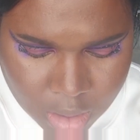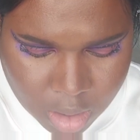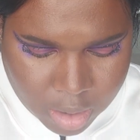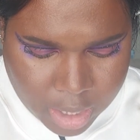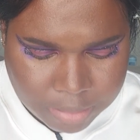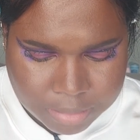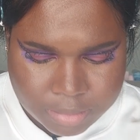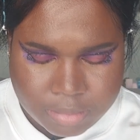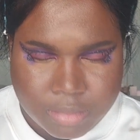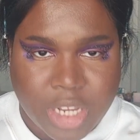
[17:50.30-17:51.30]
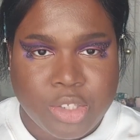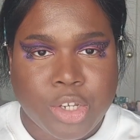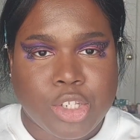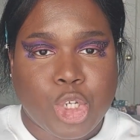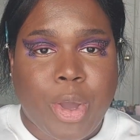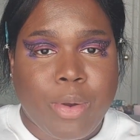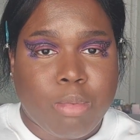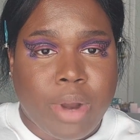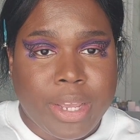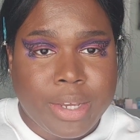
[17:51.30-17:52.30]
Okay. I took a 2-hour
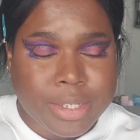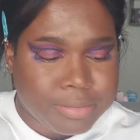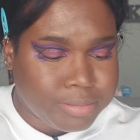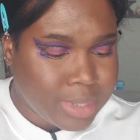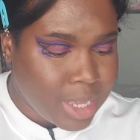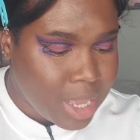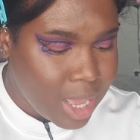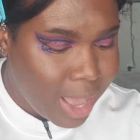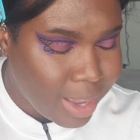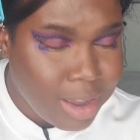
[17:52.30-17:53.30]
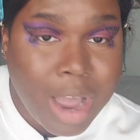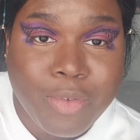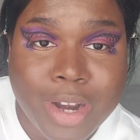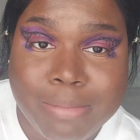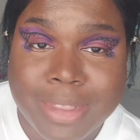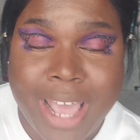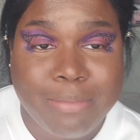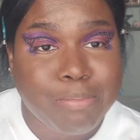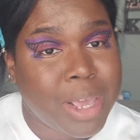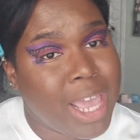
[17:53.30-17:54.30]
break. I covered up
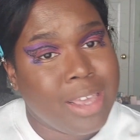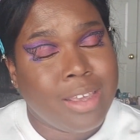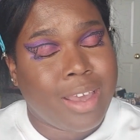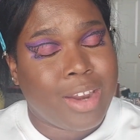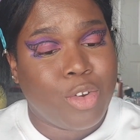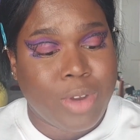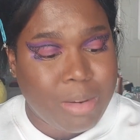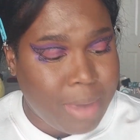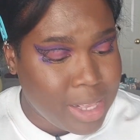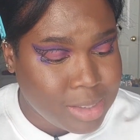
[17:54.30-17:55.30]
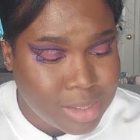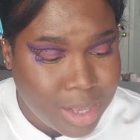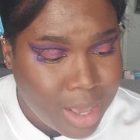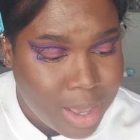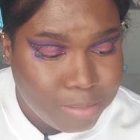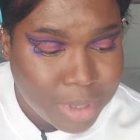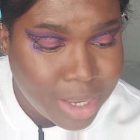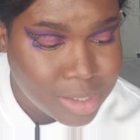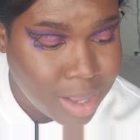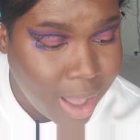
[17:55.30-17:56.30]
that pink and green mess
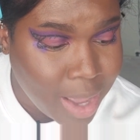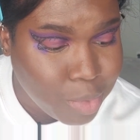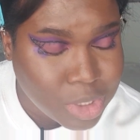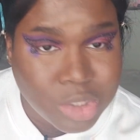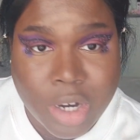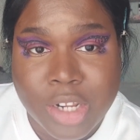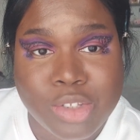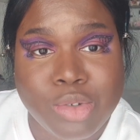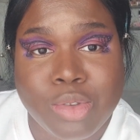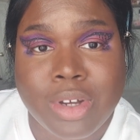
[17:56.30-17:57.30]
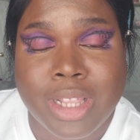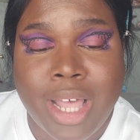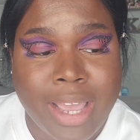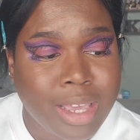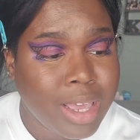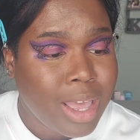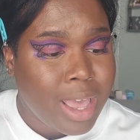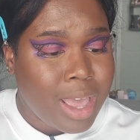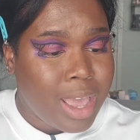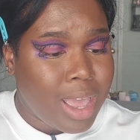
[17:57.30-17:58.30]
because I was starting to look like
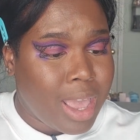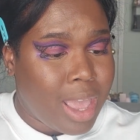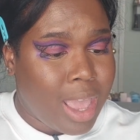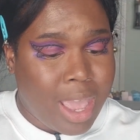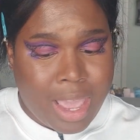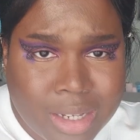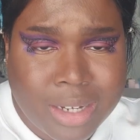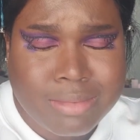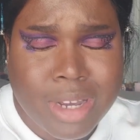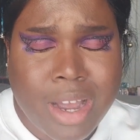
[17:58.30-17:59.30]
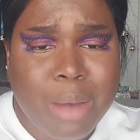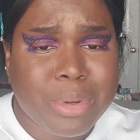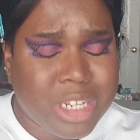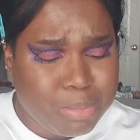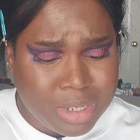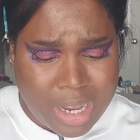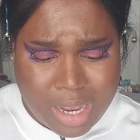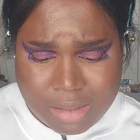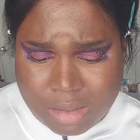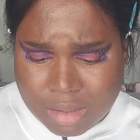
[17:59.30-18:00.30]
a cup of Dippin'
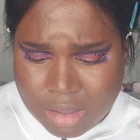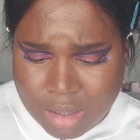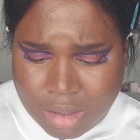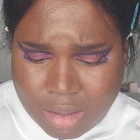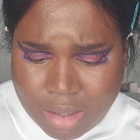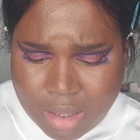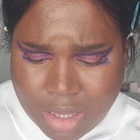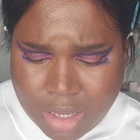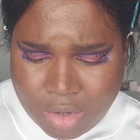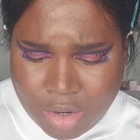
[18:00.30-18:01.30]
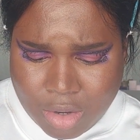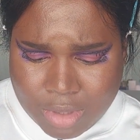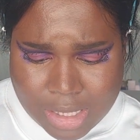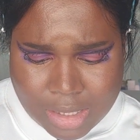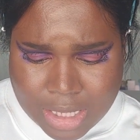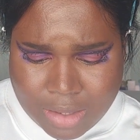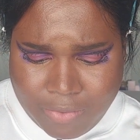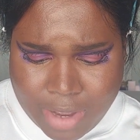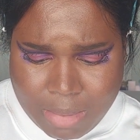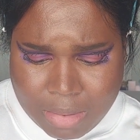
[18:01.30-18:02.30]
Dots. And you know, that's not the
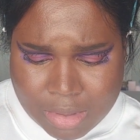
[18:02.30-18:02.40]
vibe I was